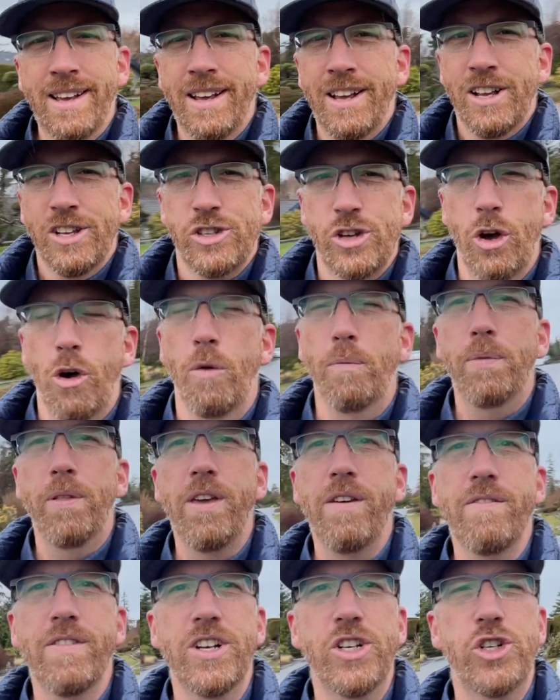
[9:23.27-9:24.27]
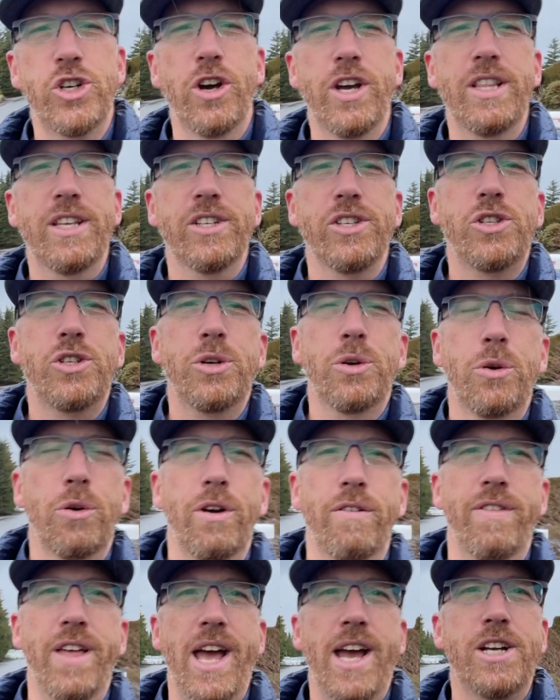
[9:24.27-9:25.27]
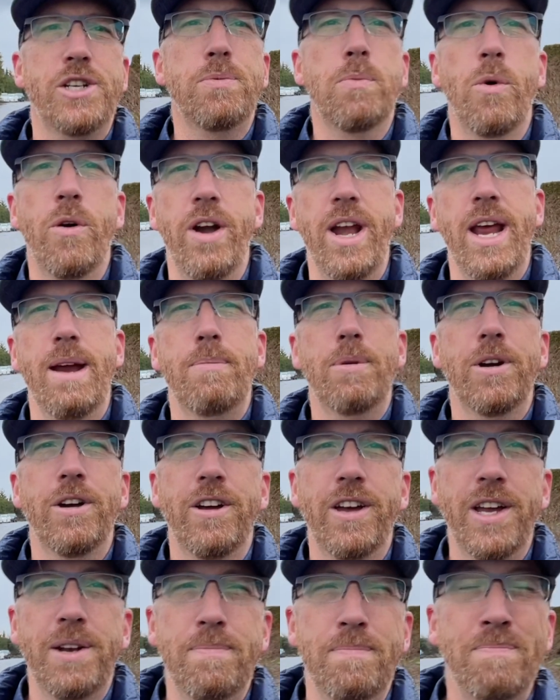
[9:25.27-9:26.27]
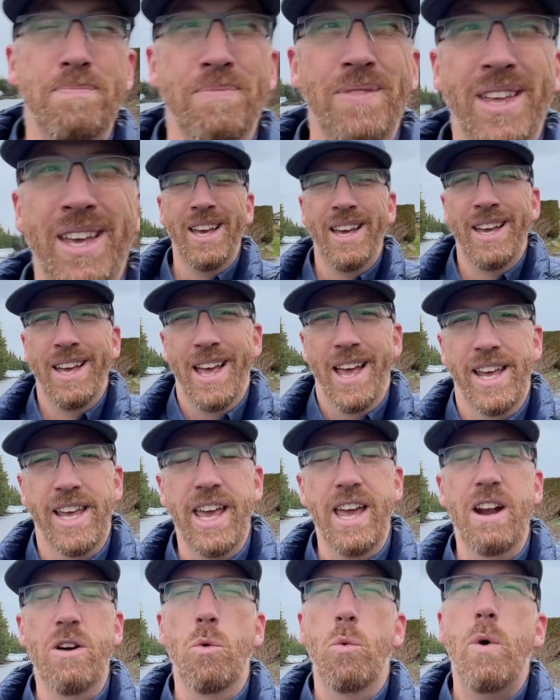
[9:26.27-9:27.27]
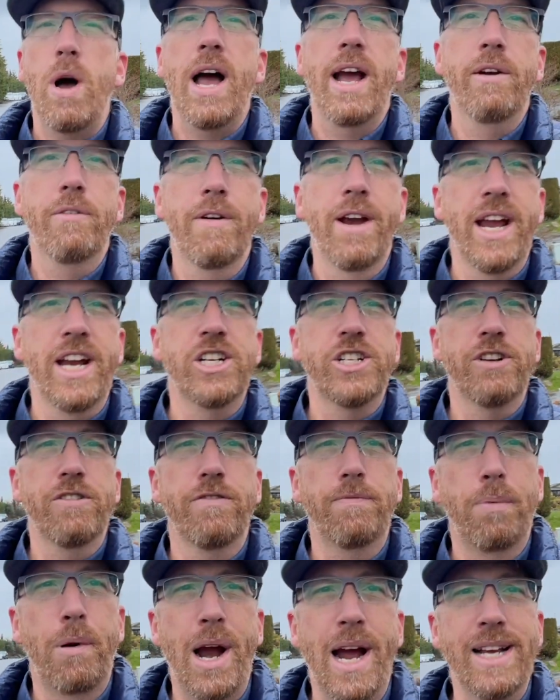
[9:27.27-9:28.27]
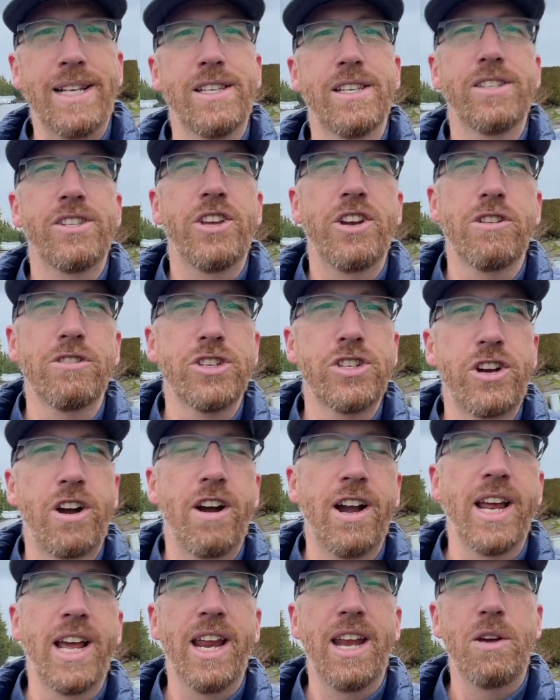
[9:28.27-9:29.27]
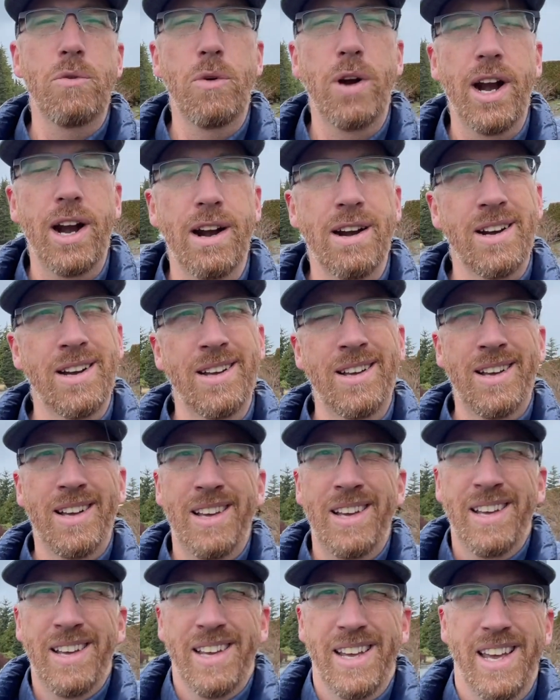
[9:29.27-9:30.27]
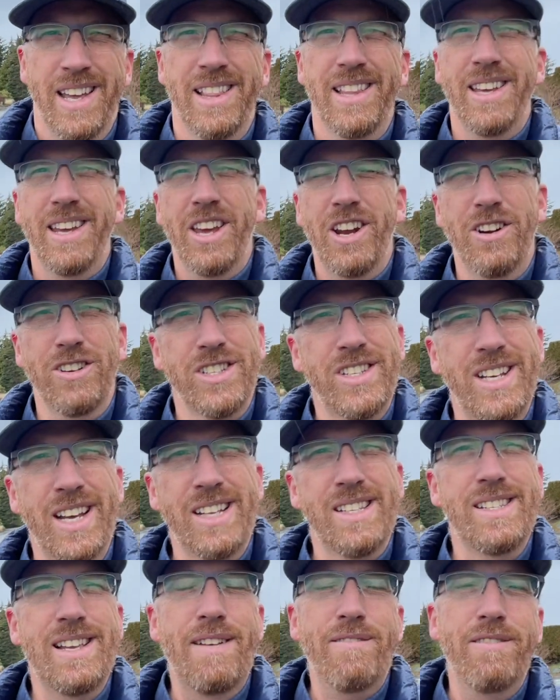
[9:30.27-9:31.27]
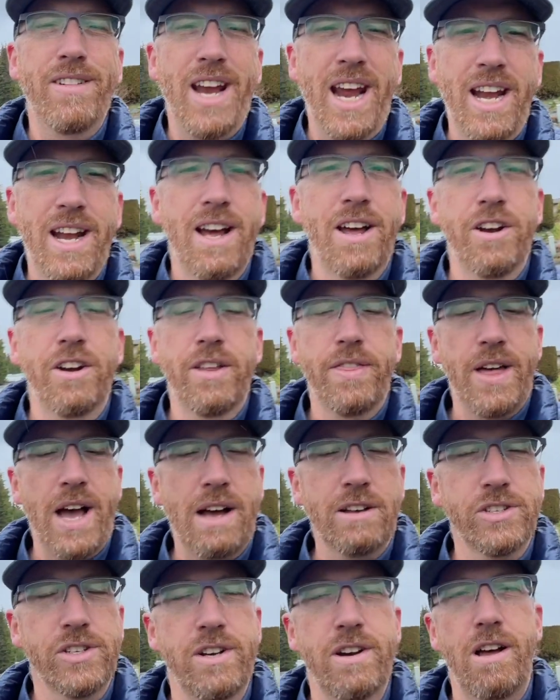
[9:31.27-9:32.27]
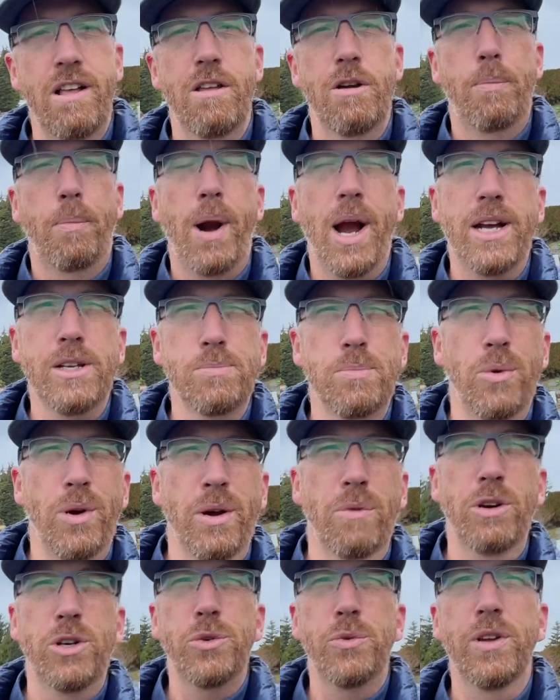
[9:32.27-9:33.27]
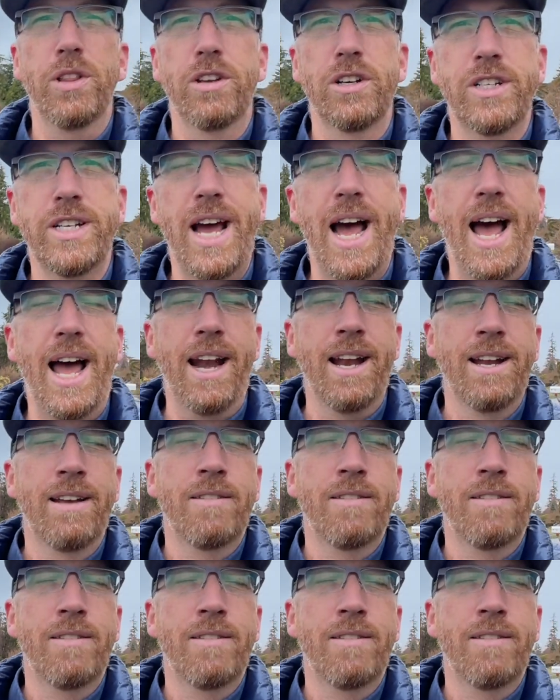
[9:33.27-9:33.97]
So hopefully you've enjoyed this tour of the Edgemoor neighborhood. Again, a wide range of prices, starting anywhere in the $600,000, $700,000, $800,000 price point, which we looked at